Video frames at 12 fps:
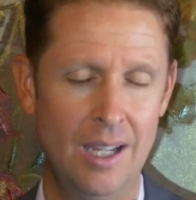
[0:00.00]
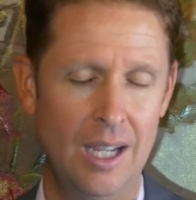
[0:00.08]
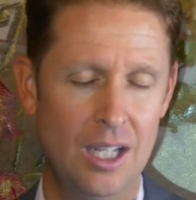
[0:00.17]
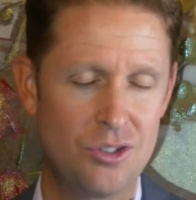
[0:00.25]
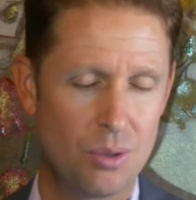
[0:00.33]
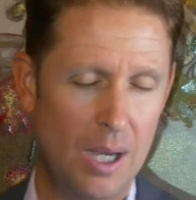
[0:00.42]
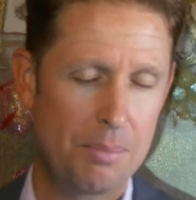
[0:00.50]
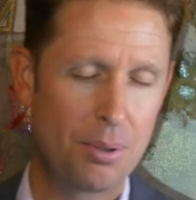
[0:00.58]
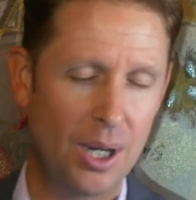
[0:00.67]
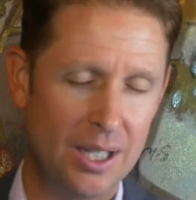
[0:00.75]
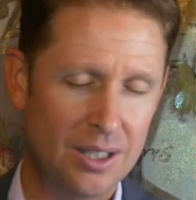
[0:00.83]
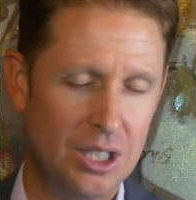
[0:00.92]
And so I
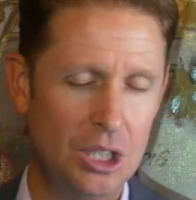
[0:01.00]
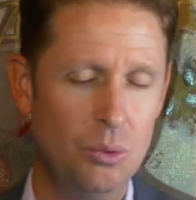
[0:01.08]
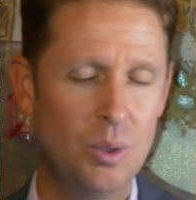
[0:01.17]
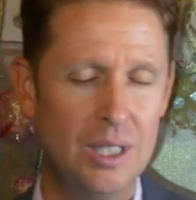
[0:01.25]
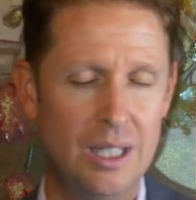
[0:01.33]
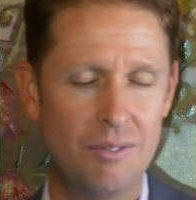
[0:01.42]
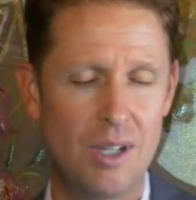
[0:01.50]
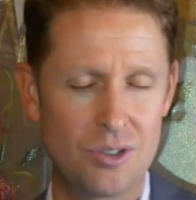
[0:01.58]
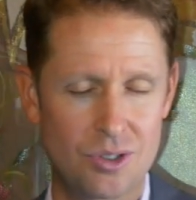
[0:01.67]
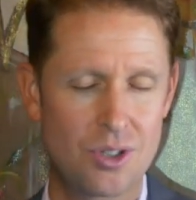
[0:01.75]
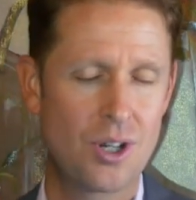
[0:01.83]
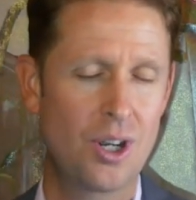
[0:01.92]
pray that you would give
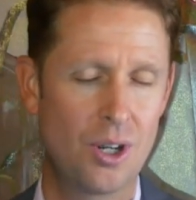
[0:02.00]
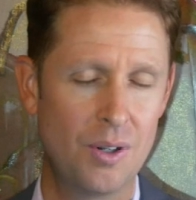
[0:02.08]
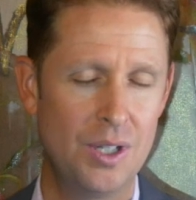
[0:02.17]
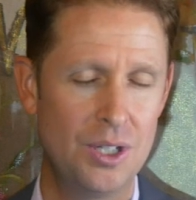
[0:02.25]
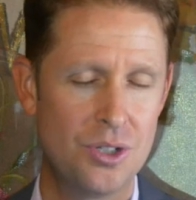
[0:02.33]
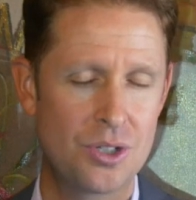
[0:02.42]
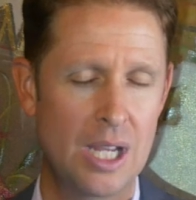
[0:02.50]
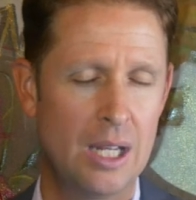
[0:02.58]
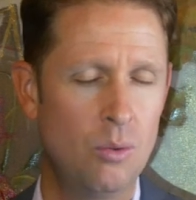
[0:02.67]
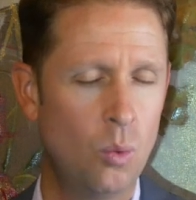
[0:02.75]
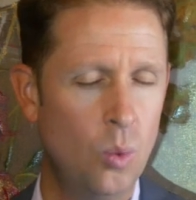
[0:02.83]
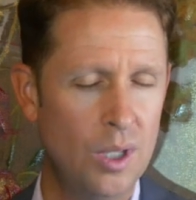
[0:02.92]
us courage
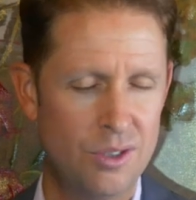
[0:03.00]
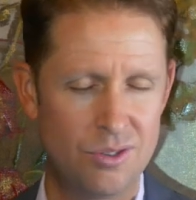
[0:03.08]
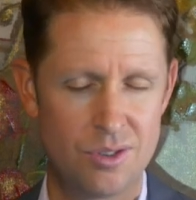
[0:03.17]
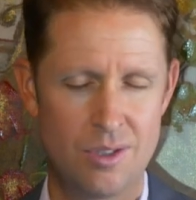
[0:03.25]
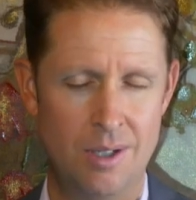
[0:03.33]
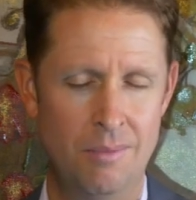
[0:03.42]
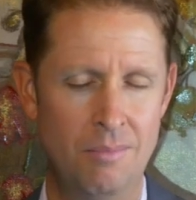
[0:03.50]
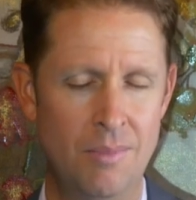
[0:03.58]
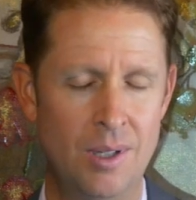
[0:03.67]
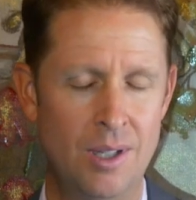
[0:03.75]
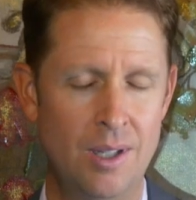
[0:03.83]
and wisdom